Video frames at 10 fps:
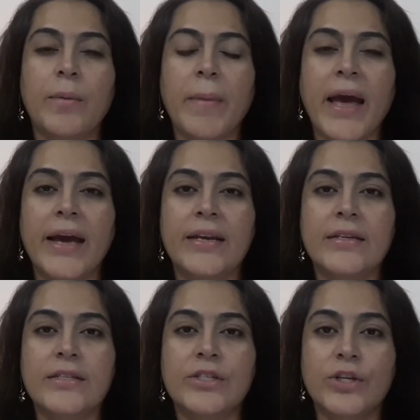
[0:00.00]

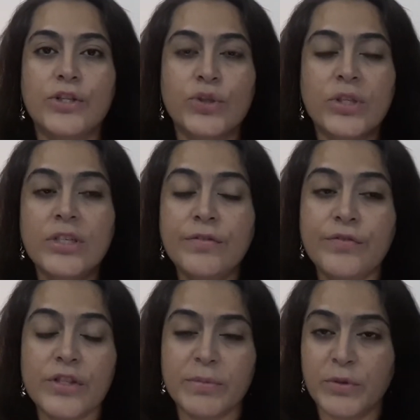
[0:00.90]
And so the
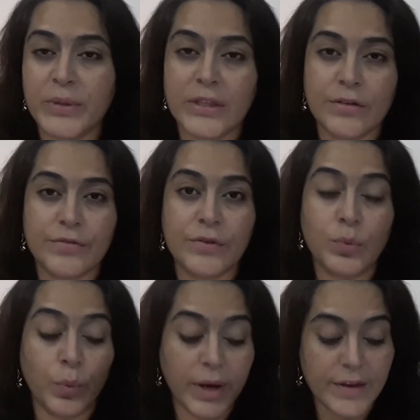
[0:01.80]
difference between the
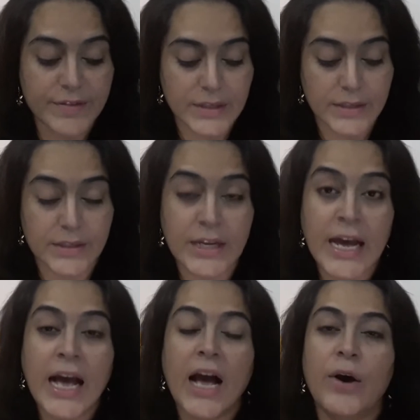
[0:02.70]
different waves is,
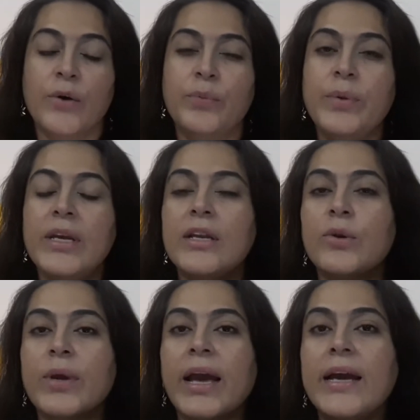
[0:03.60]
we
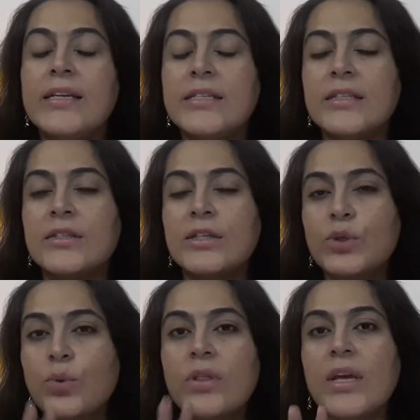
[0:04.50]
look at the
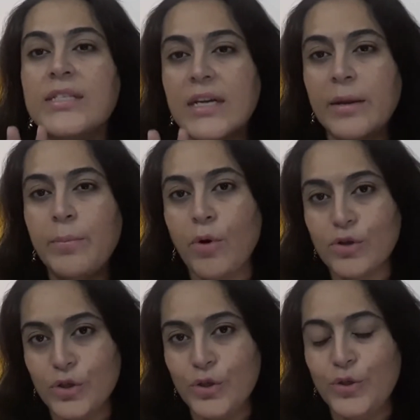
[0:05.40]
two things that are
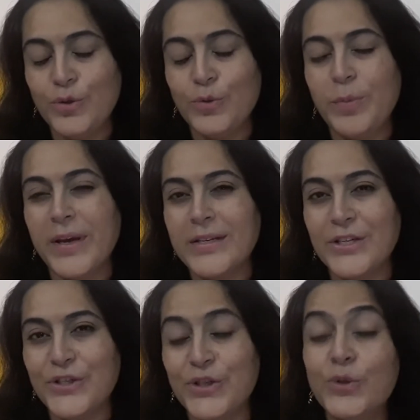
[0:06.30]
important to pay
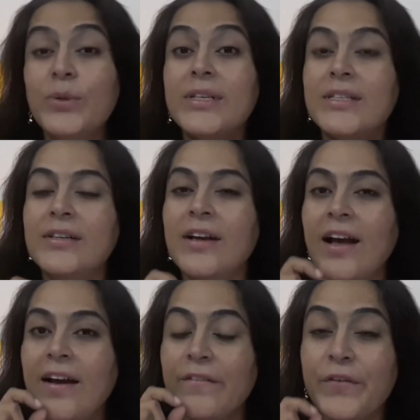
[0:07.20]
attention to is the
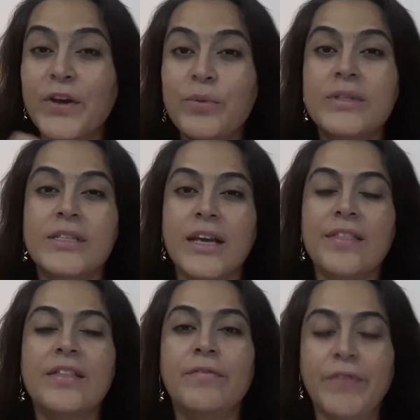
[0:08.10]
frequency
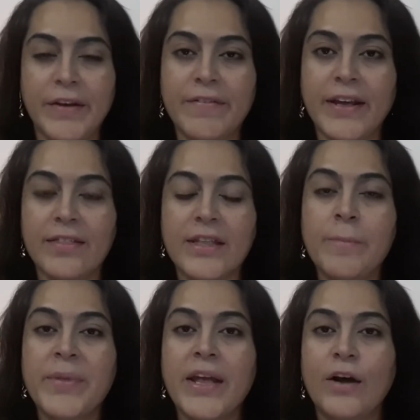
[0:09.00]
and the wavelength.
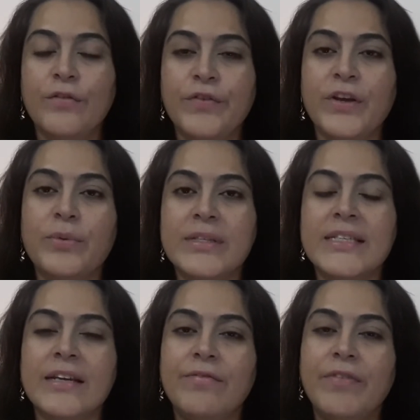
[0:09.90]
Now,
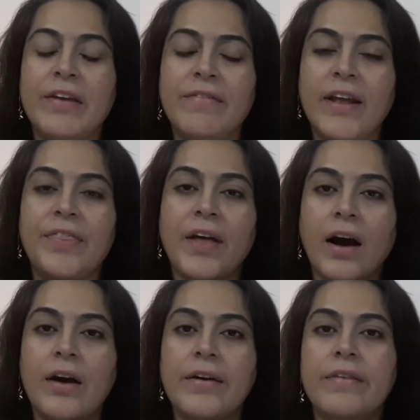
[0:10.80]
frequency and wavelength
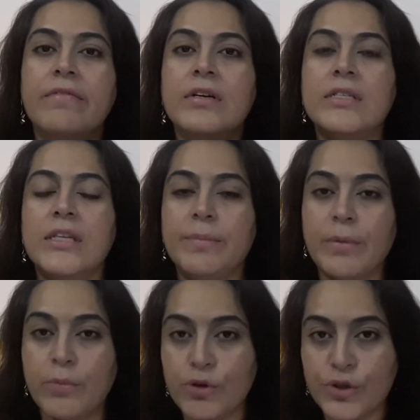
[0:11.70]
are inversely
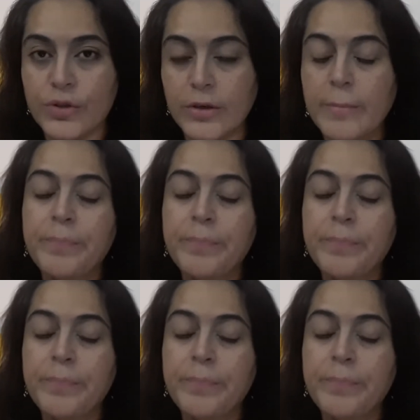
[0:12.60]
proportional.